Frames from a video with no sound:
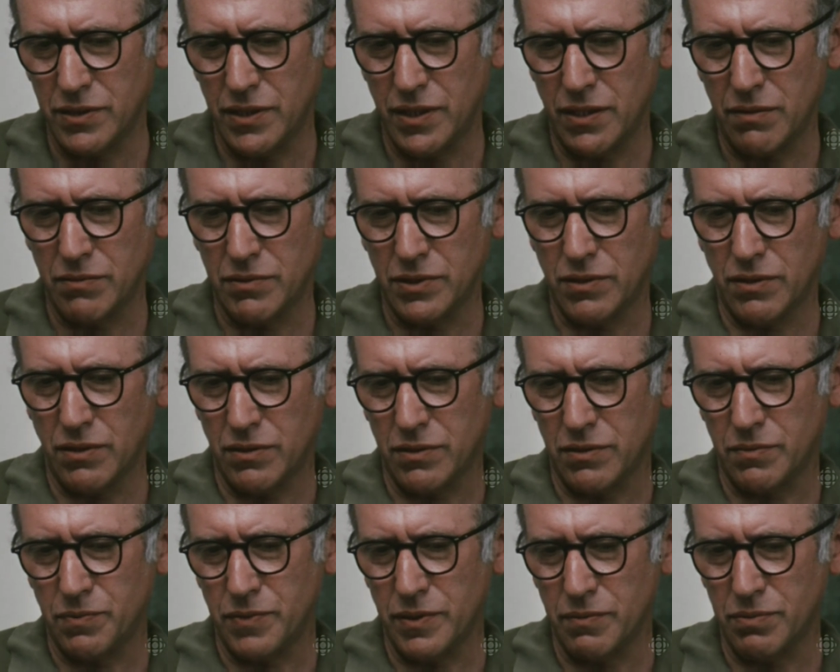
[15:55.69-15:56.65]
with other
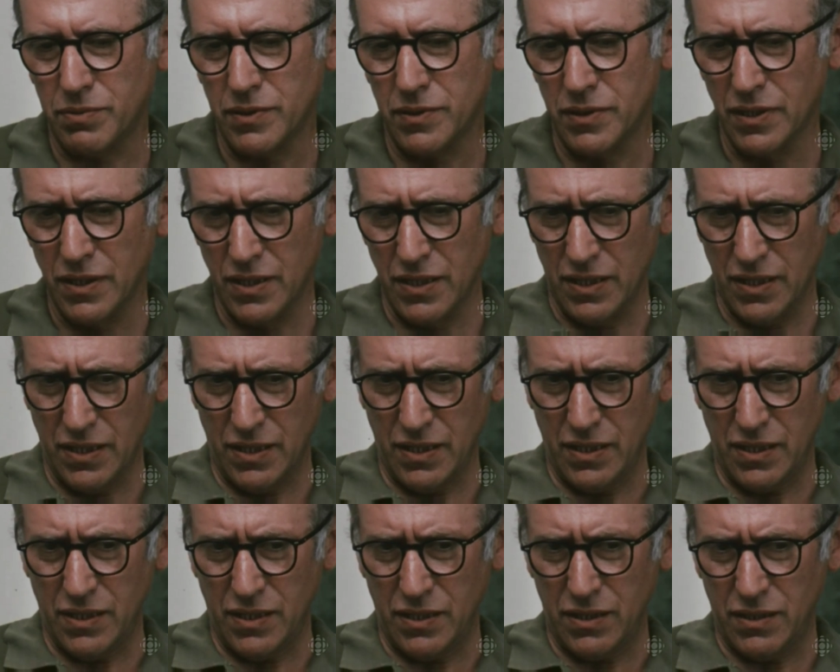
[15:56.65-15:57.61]
people,
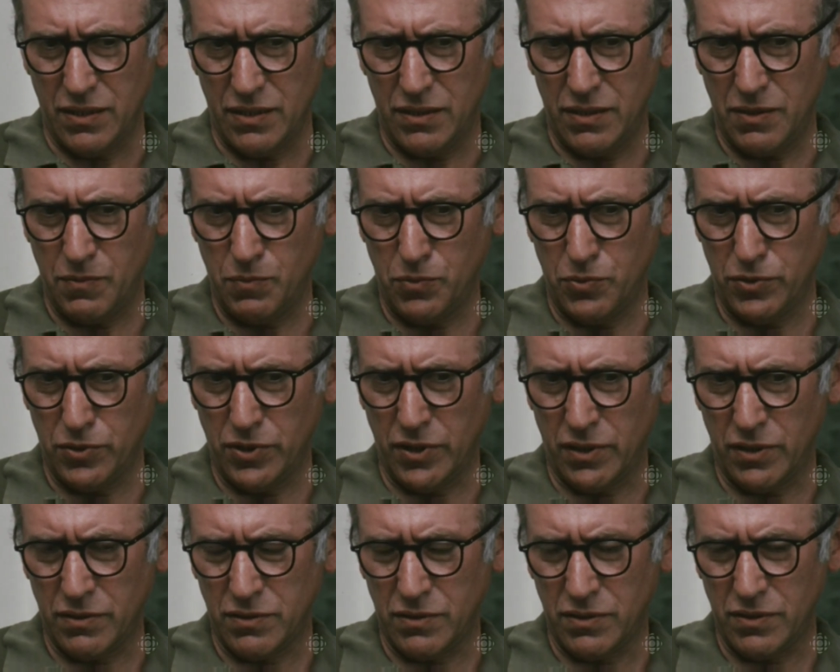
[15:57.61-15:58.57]
they put
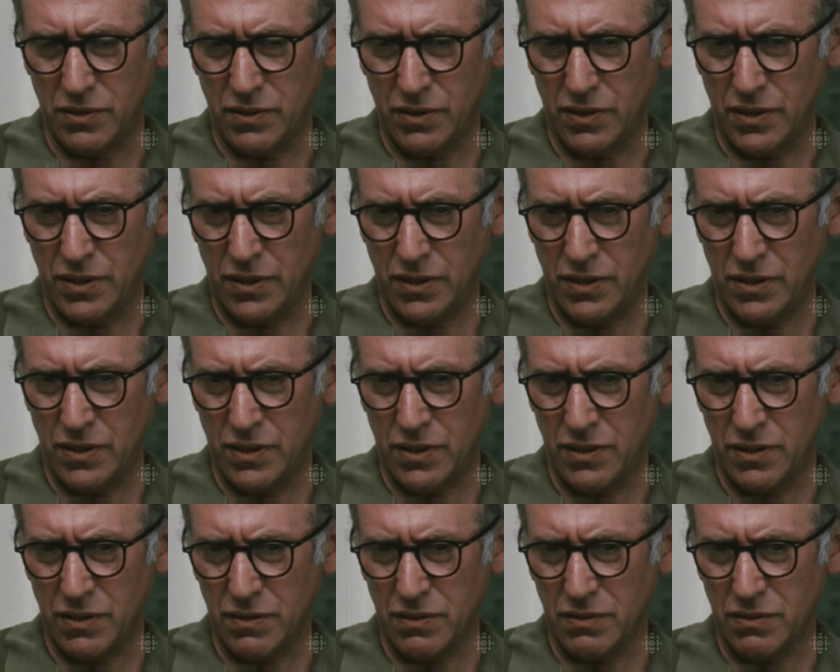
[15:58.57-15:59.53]
on a uh,
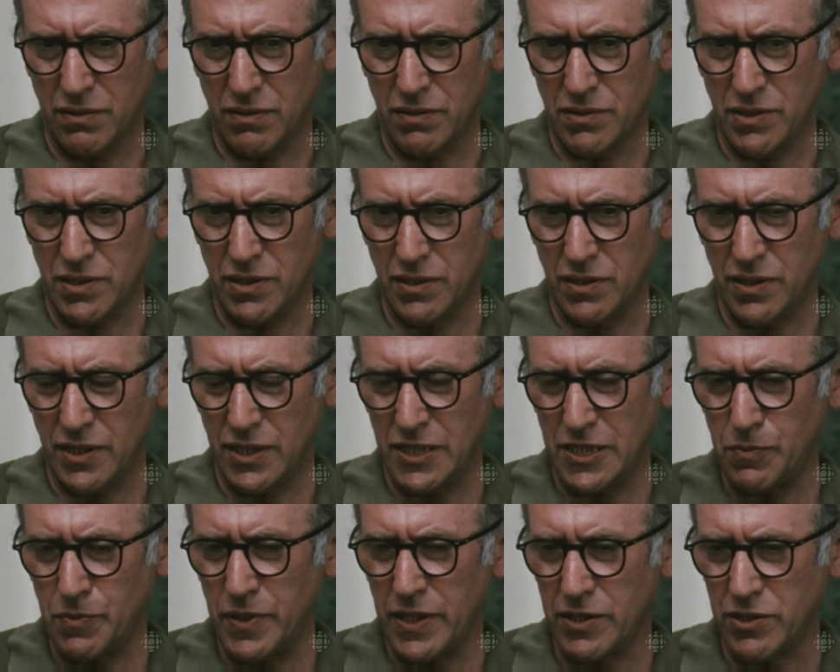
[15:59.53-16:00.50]
constant
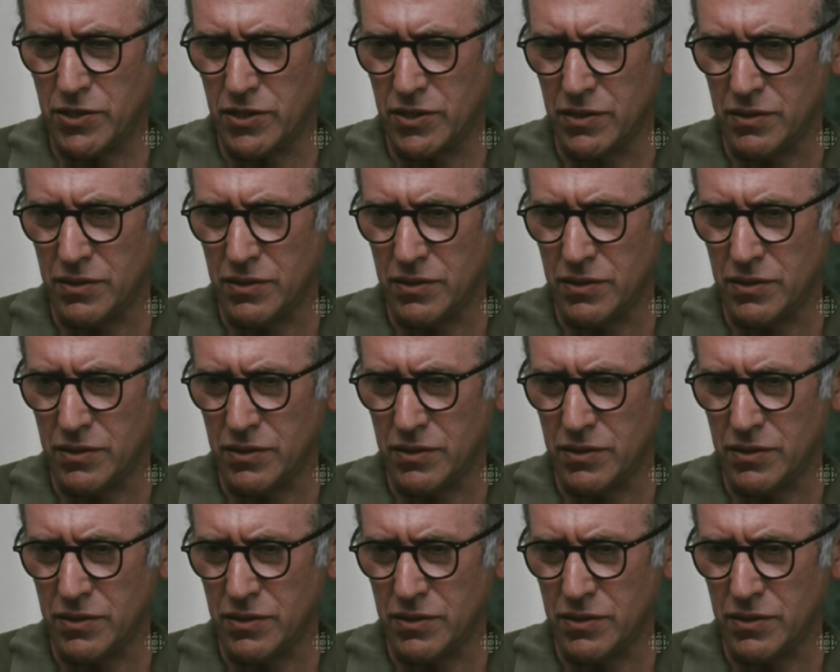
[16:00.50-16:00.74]
expression.